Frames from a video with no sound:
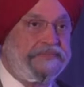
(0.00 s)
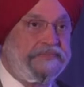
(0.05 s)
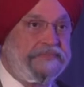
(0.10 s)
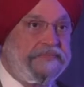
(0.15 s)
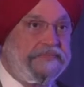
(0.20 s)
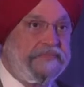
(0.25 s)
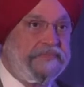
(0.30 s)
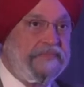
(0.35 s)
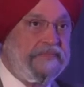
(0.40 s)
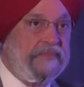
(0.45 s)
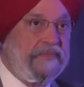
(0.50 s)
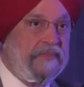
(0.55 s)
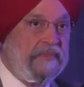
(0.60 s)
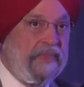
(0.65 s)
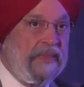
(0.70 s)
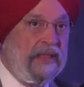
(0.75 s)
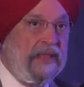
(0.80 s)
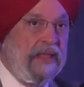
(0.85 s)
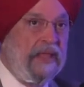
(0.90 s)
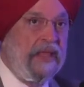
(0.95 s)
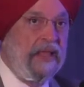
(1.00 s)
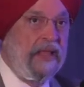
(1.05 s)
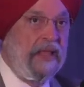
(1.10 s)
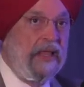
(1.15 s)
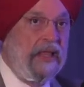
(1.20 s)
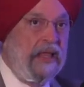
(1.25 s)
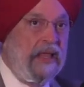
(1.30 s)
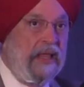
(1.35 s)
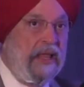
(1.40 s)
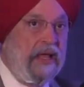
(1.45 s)

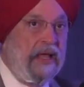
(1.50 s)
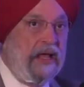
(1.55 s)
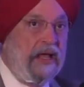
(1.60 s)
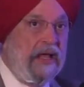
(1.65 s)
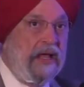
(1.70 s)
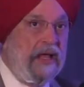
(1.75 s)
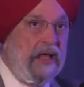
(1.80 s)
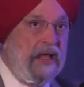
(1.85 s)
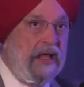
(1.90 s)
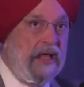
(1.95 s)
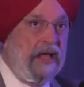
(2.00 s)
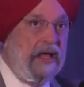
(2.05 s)
Nothing is said.